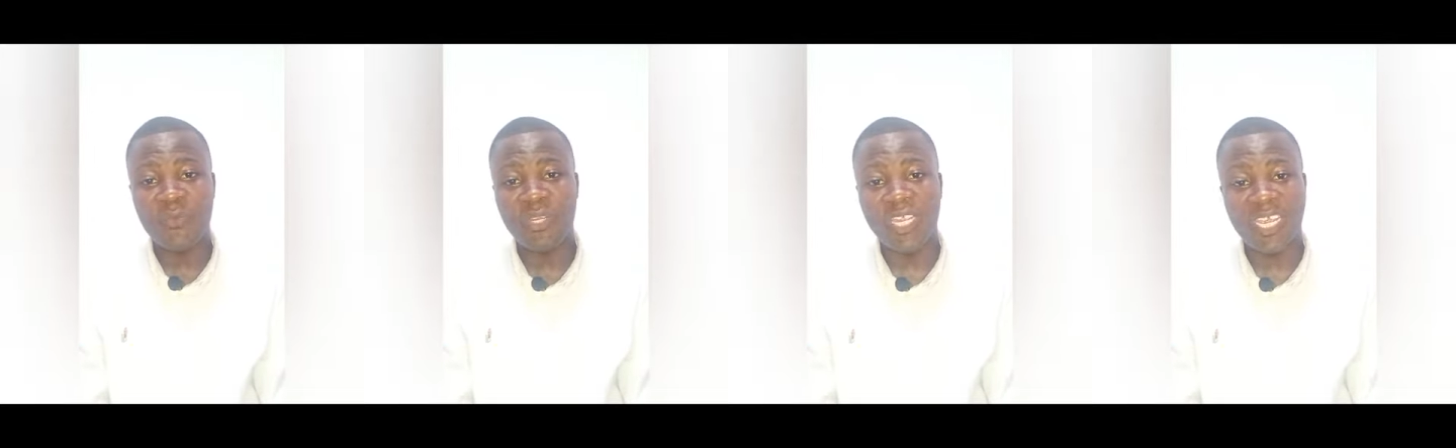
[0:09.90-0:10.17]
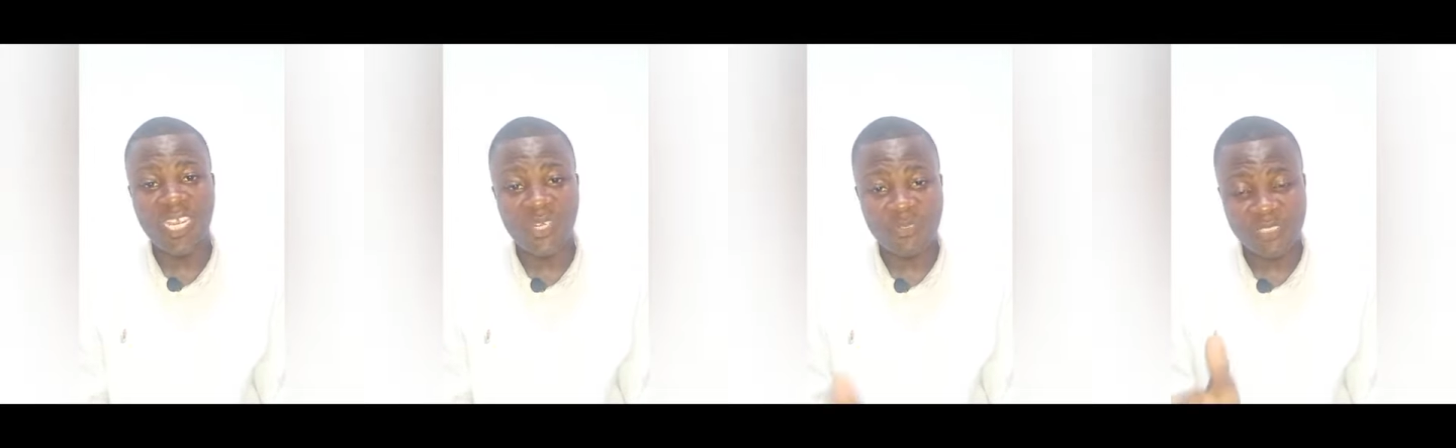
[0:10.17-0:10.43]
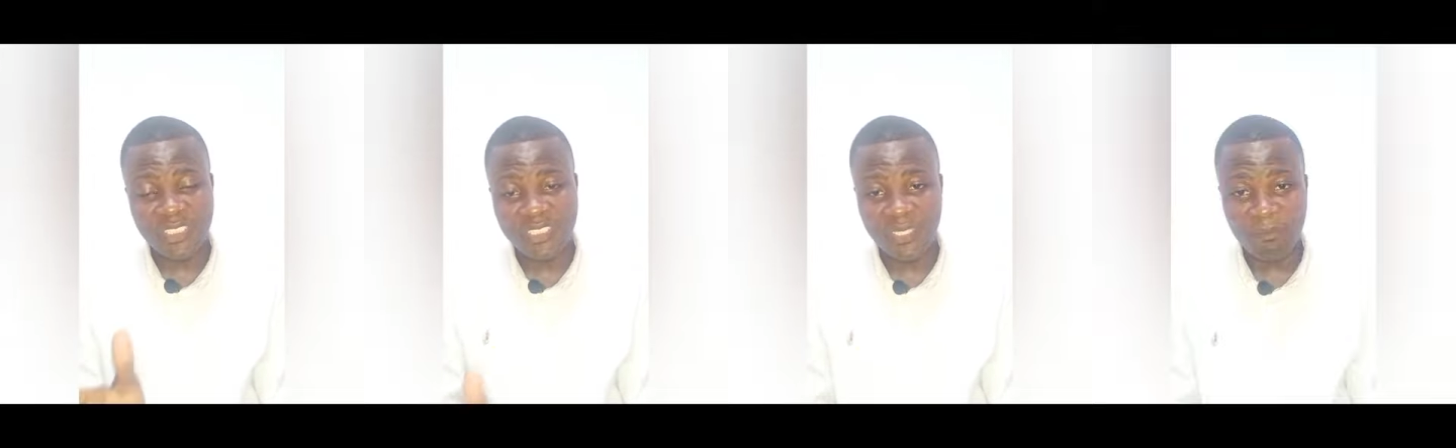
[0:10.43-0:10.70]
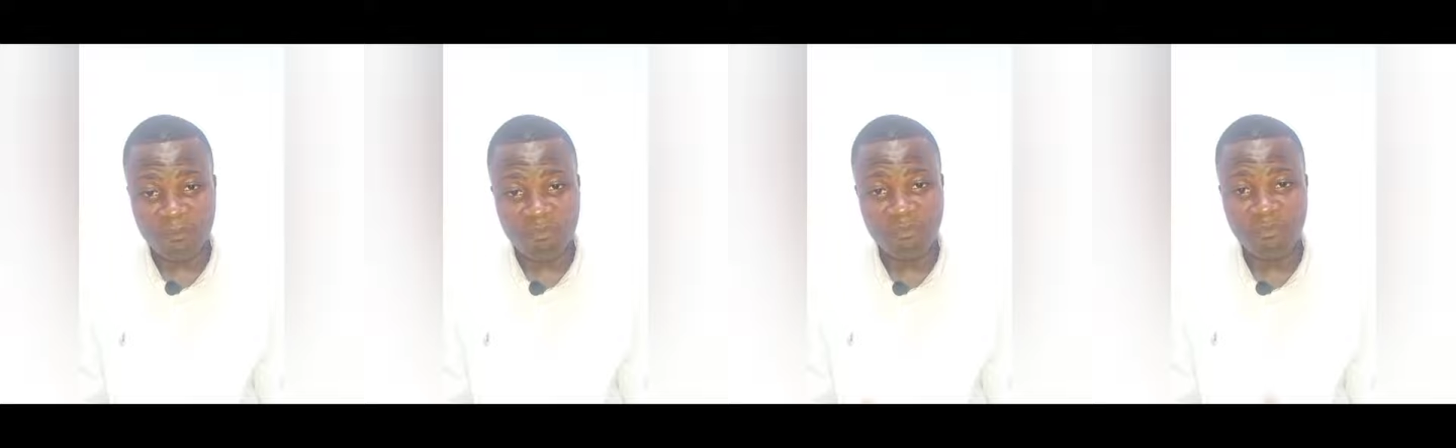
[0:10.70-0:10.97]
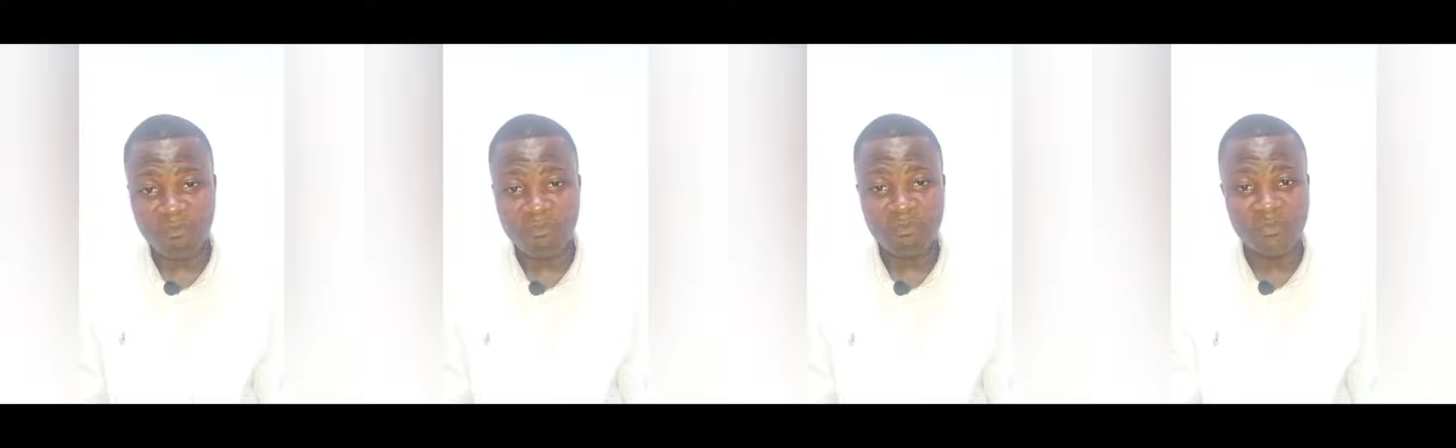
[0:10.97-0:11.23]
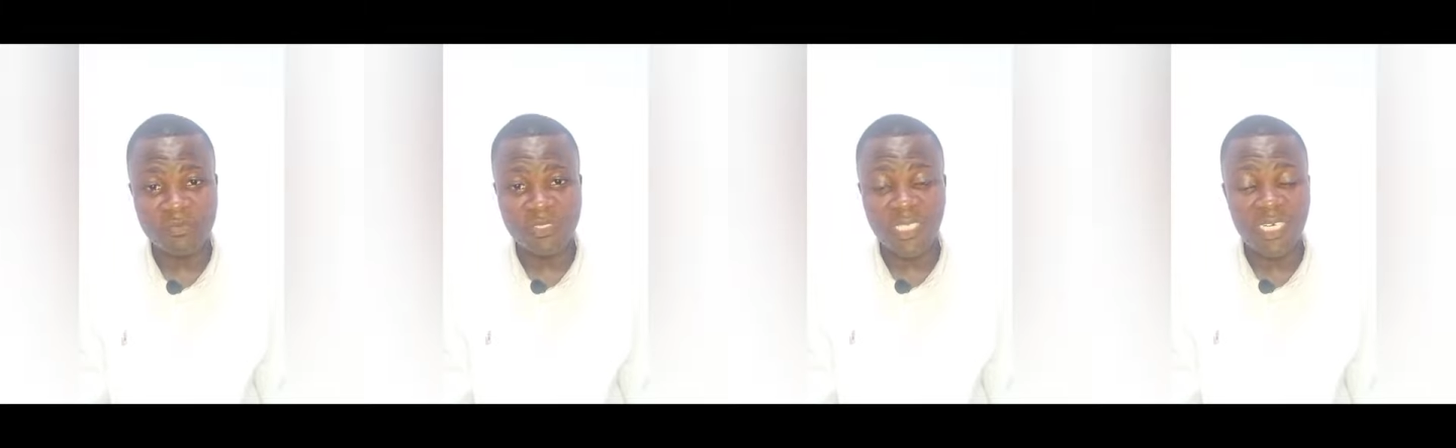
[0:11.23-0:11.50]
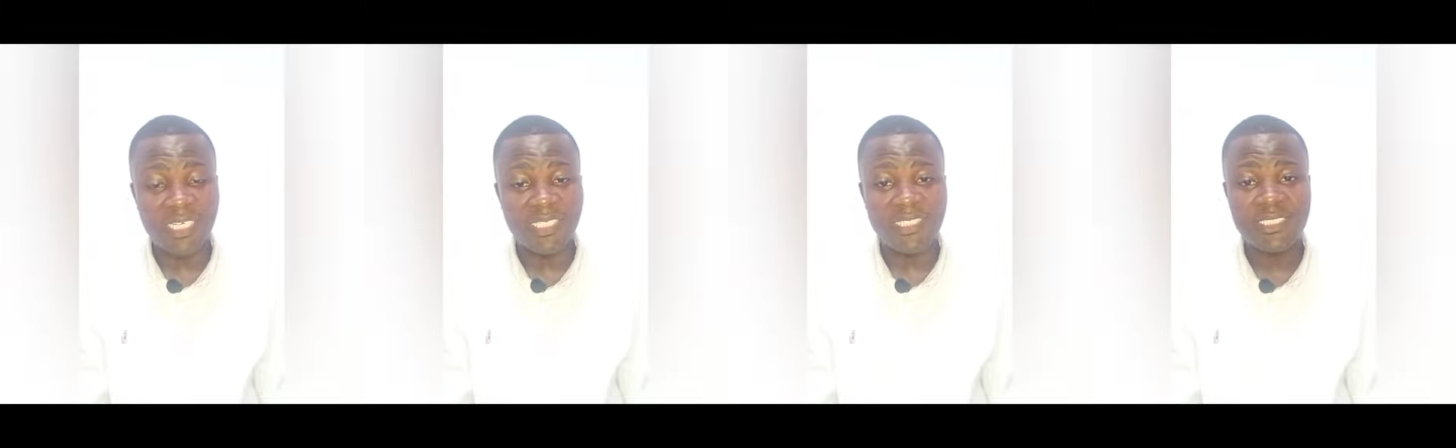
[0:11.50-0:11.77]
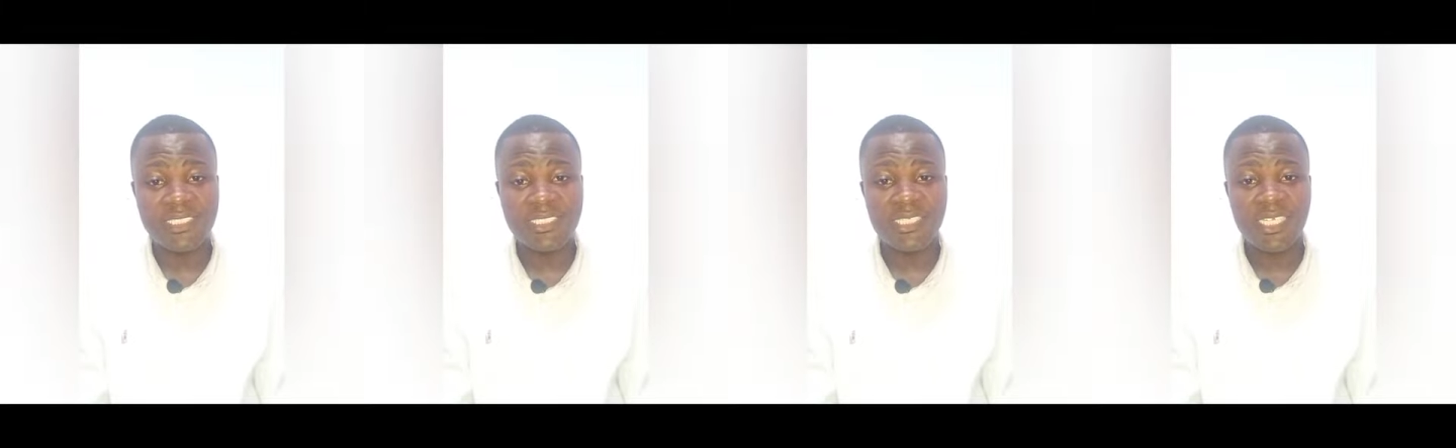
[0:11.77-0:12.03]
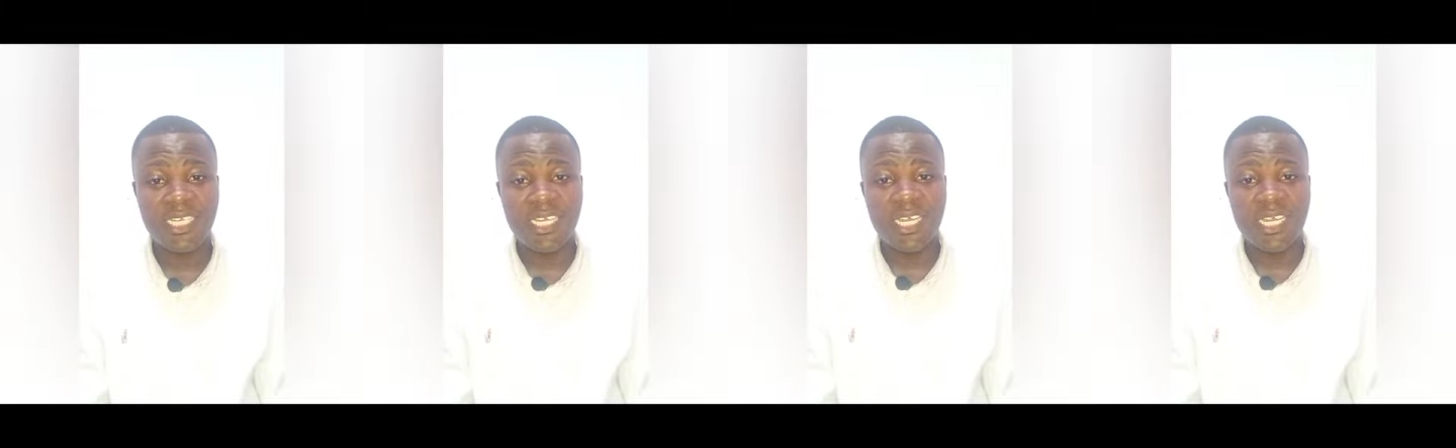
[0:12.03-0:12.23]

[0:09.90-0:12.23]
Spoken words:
We encountered some challenge,